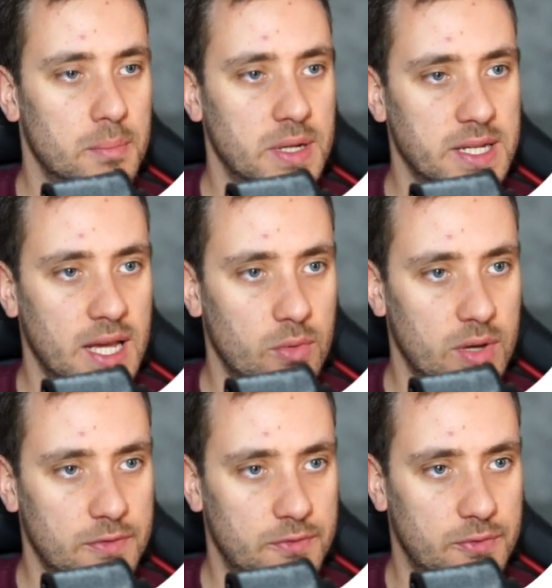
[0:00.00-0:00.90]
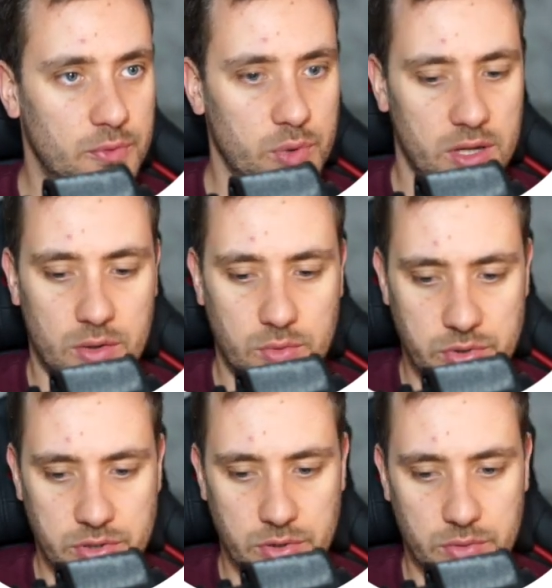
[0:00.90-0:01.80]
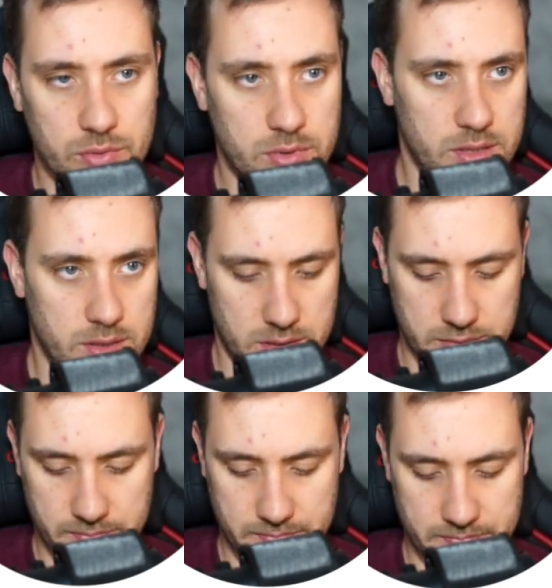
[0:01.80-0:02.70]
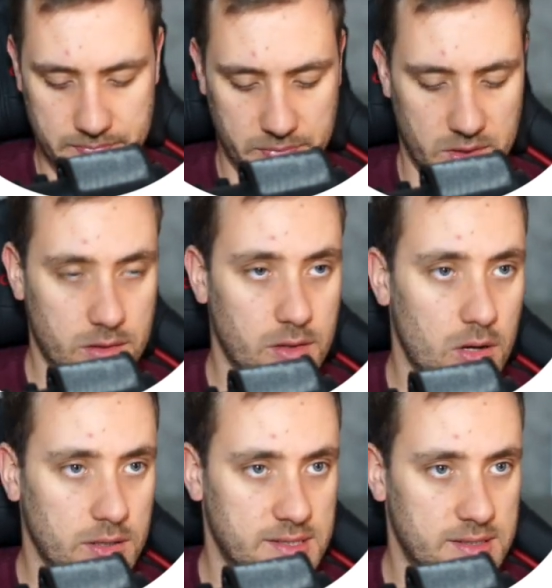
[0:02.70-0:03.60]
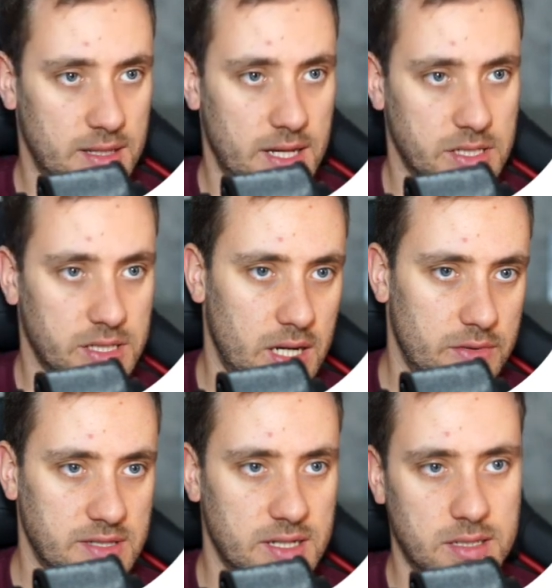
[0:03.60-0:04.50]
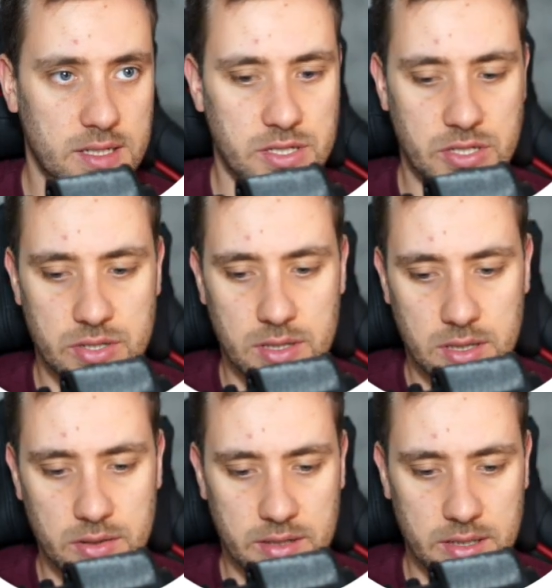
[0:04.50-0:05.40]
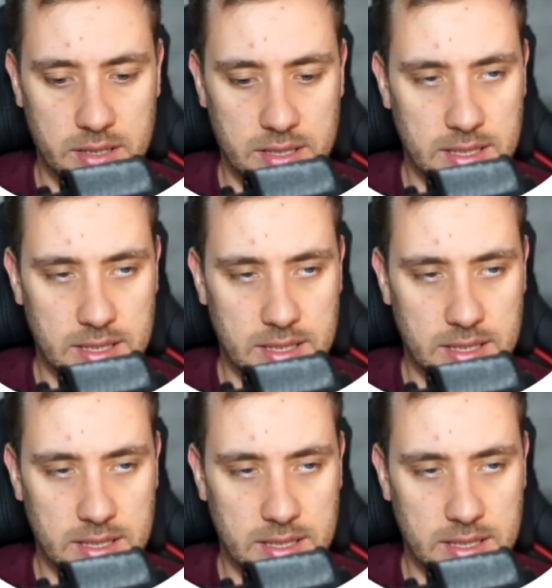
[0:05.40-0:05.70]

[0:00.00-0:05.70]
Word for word: But now if we go to dog slash carousel, it should look